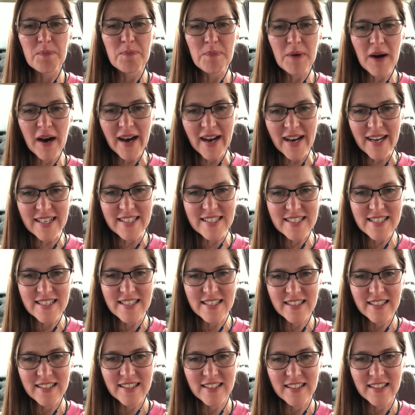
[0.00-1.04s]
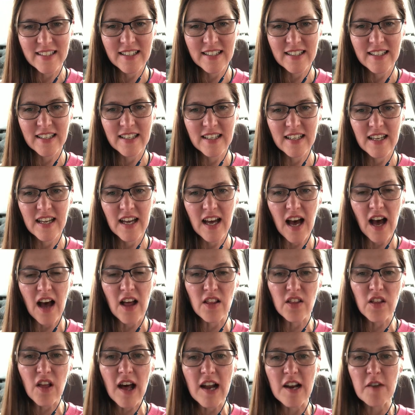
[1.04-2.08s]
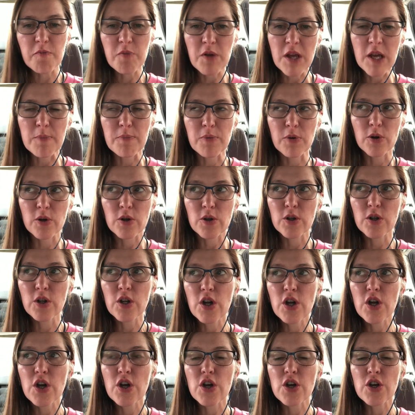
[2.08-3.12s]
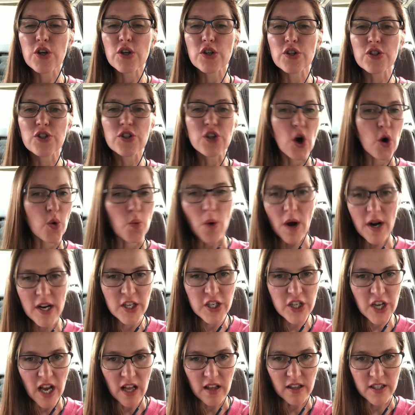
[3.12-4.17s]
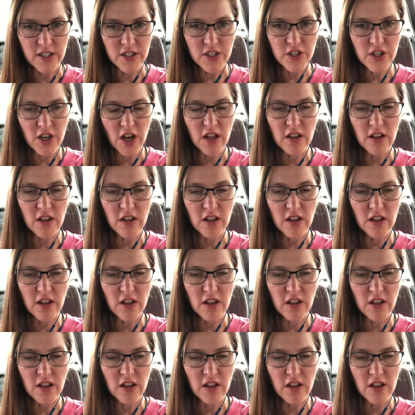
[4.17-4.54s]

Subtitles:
But a lot of people don't want a challenge.